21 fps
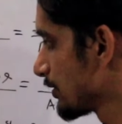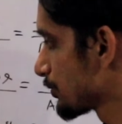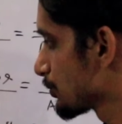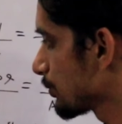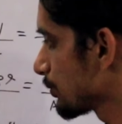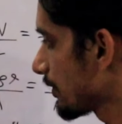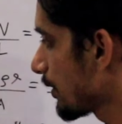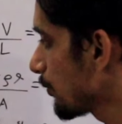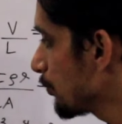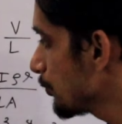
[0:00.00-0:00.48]

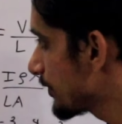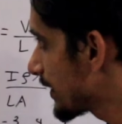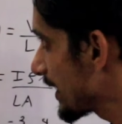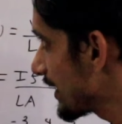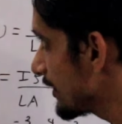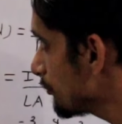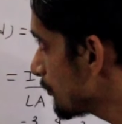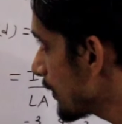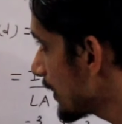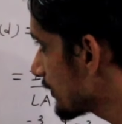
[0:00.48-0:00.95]
So now
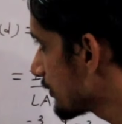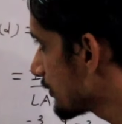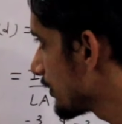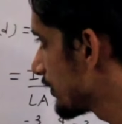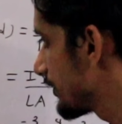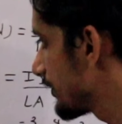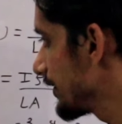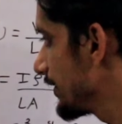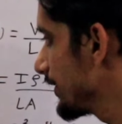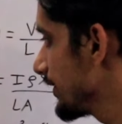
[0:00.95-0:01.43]
10 by
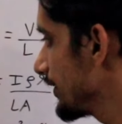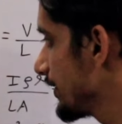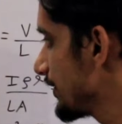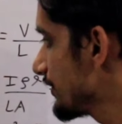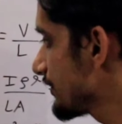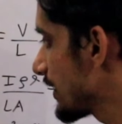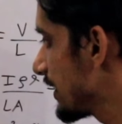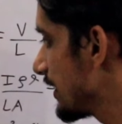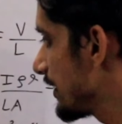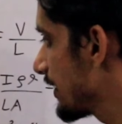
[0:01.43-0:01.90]
30
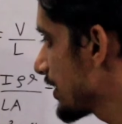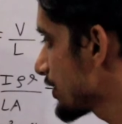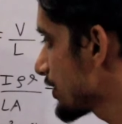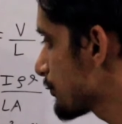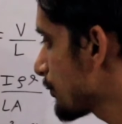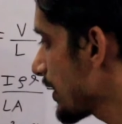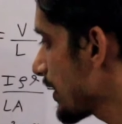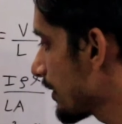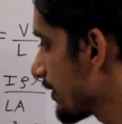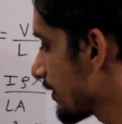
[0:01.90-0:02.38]
is L
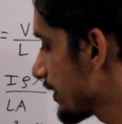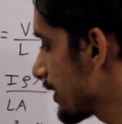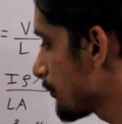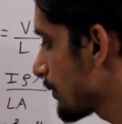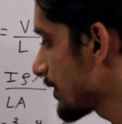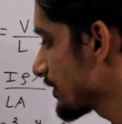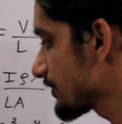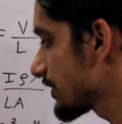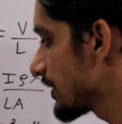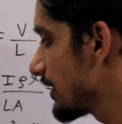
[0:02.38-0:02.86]
dash by 100
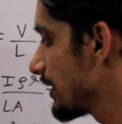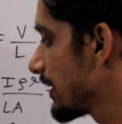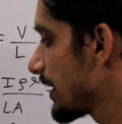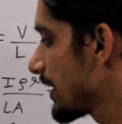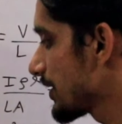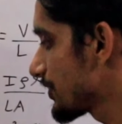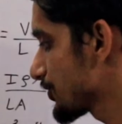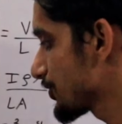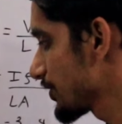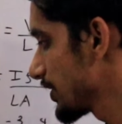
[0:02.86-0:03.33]
minus L
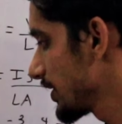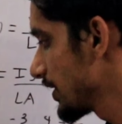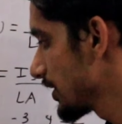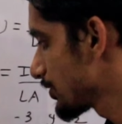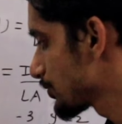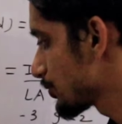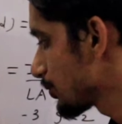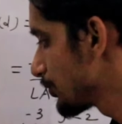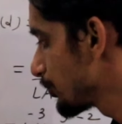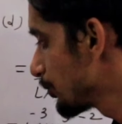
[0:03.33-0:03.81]
dash,
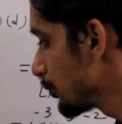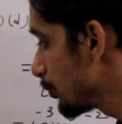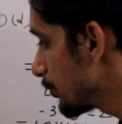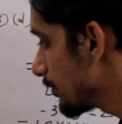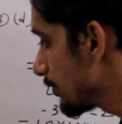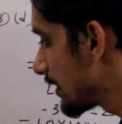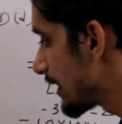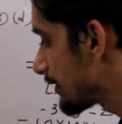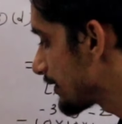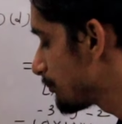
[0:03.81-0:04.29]
so new
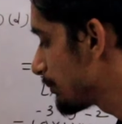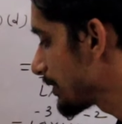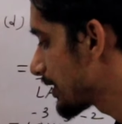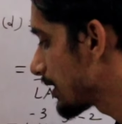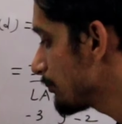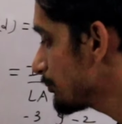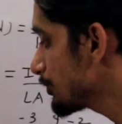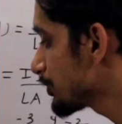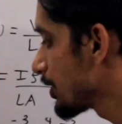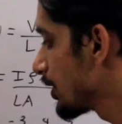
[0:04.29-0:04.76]
length
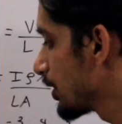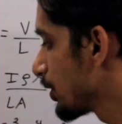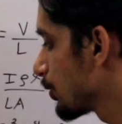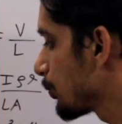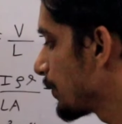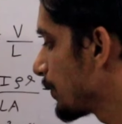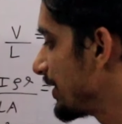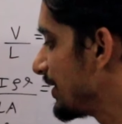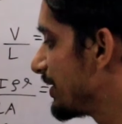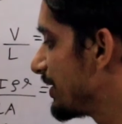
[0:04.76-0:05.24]
becomes
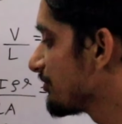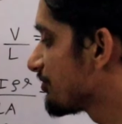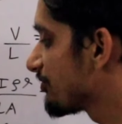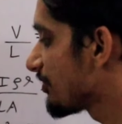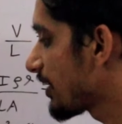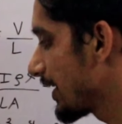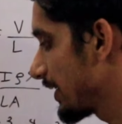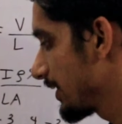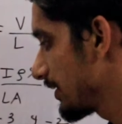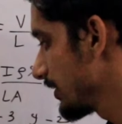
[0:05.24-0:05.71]

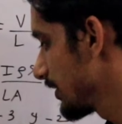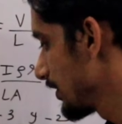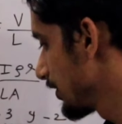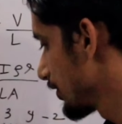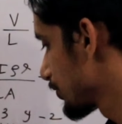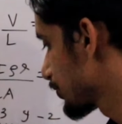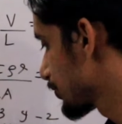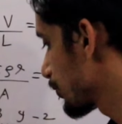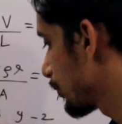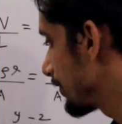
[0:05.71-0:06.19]
25.
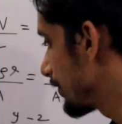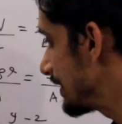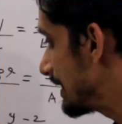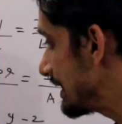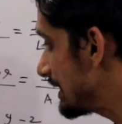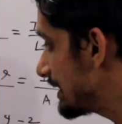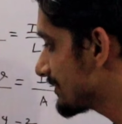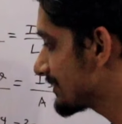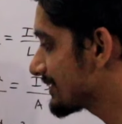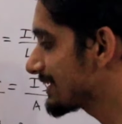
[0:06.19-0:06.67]
So
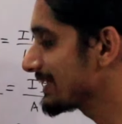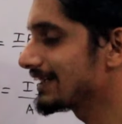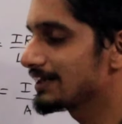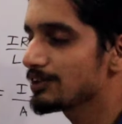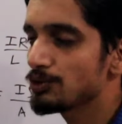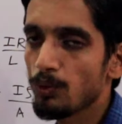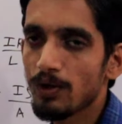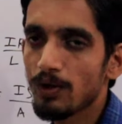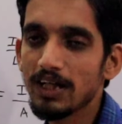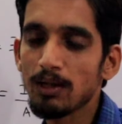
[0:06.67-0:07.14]
in this
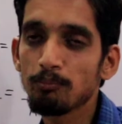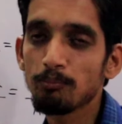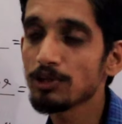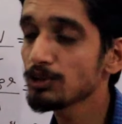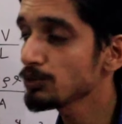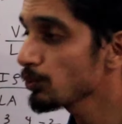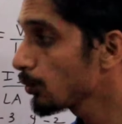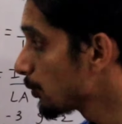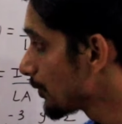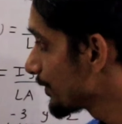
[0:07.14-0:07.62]
case what
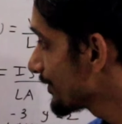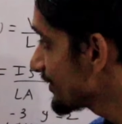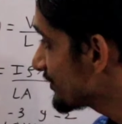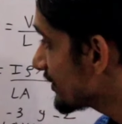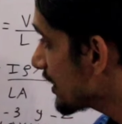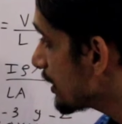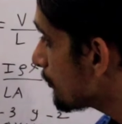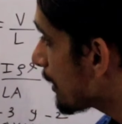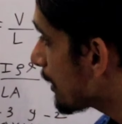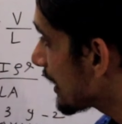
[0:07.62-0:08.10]
happens,
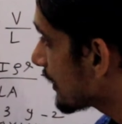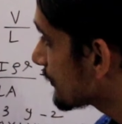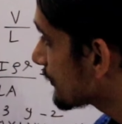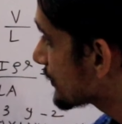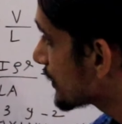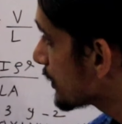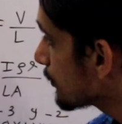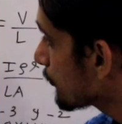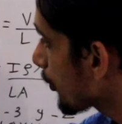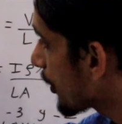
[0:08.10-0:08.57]
original
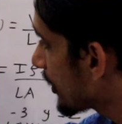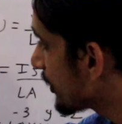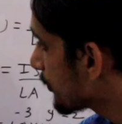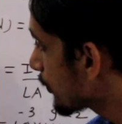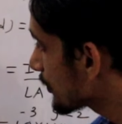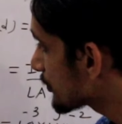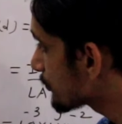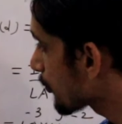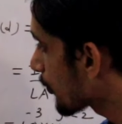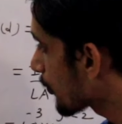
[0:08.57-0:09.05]
balancing point
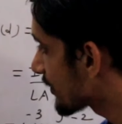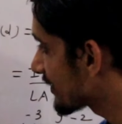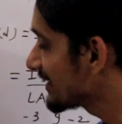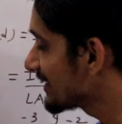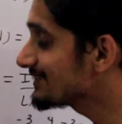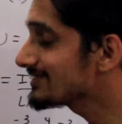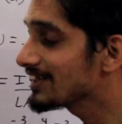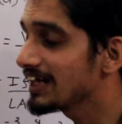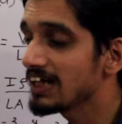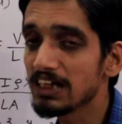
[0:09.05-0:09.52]
was
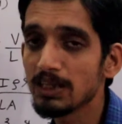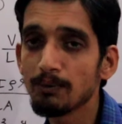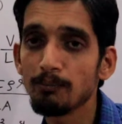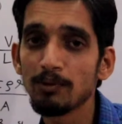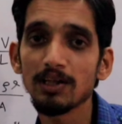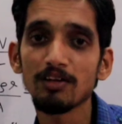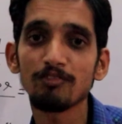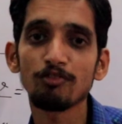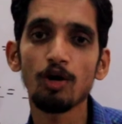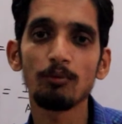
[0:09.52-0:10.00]
40
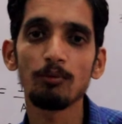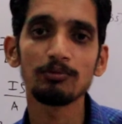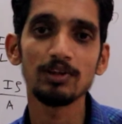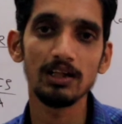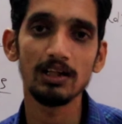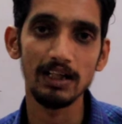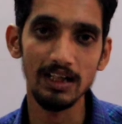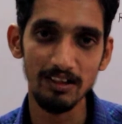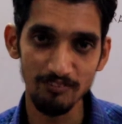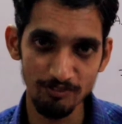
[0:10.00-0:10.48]
centimeter from the
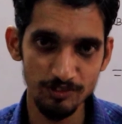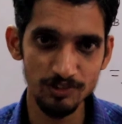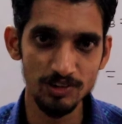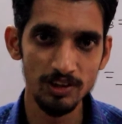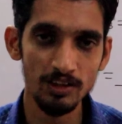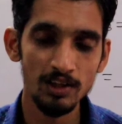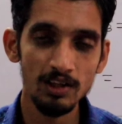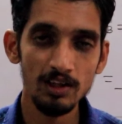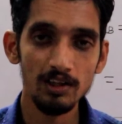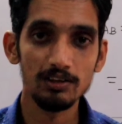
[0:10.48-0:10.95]
left,
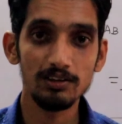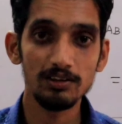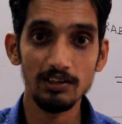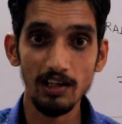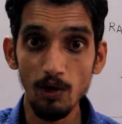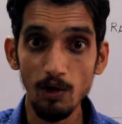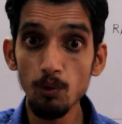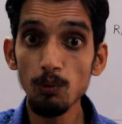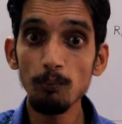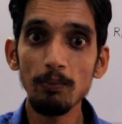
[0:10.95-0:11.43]

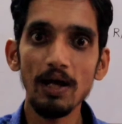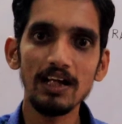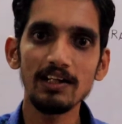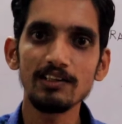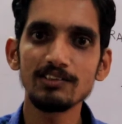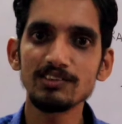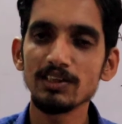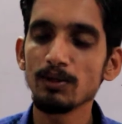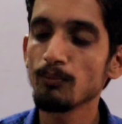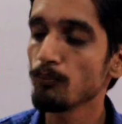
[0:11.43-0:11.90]
now
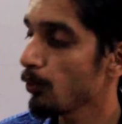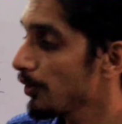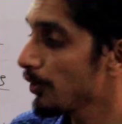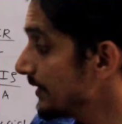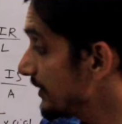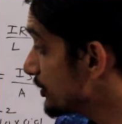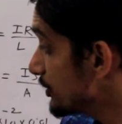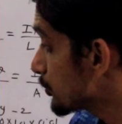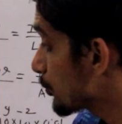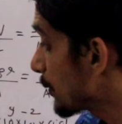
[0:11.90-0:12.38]
balancing
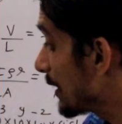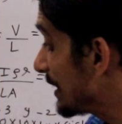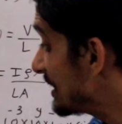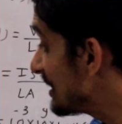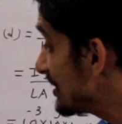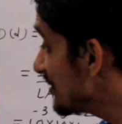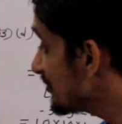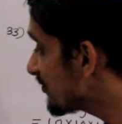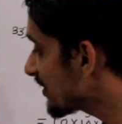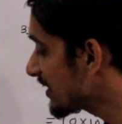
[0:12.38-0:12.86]
point is
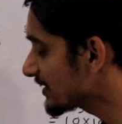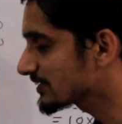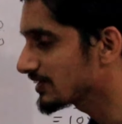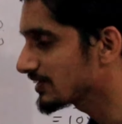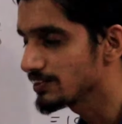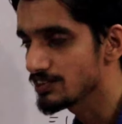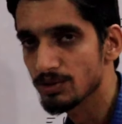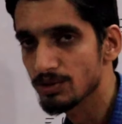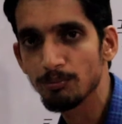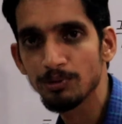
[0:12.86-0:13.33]
25
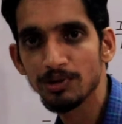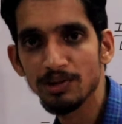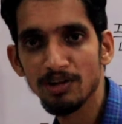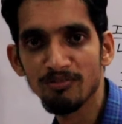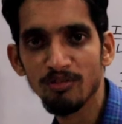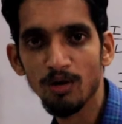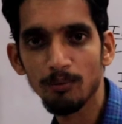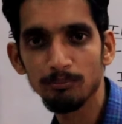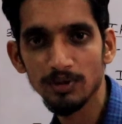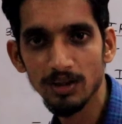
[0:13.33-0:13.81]
centimeter
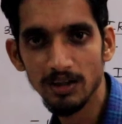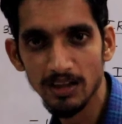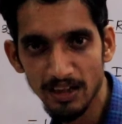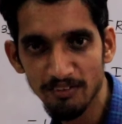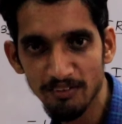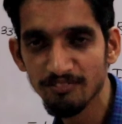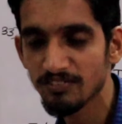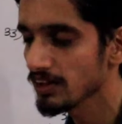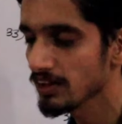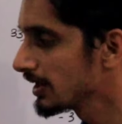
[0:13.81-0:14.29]
from the
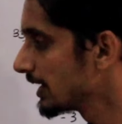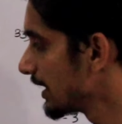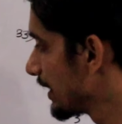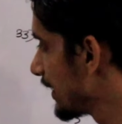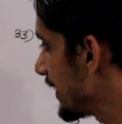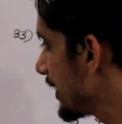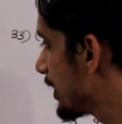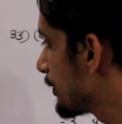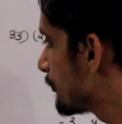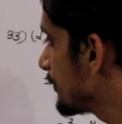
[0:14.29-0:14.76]
left.
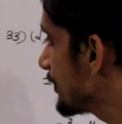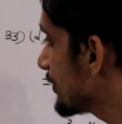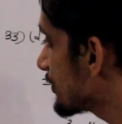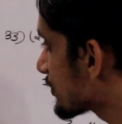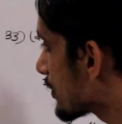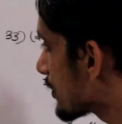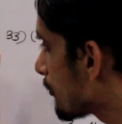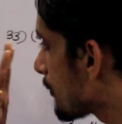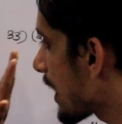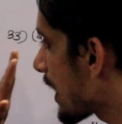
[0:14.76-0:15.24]
It
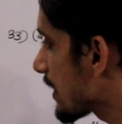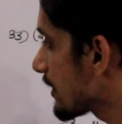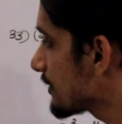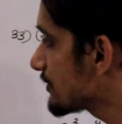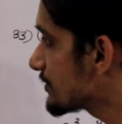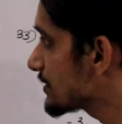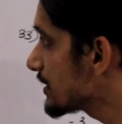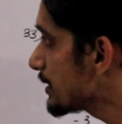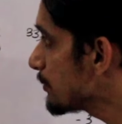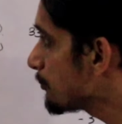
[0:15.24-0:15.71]
means the
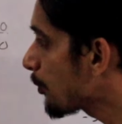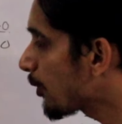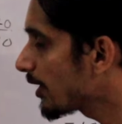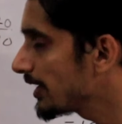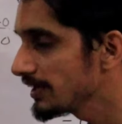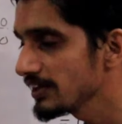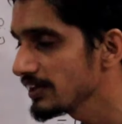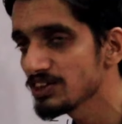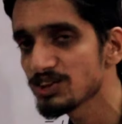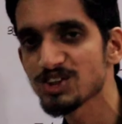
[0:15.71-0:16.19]
balancing
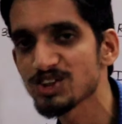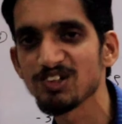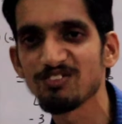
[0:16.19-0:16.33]
point is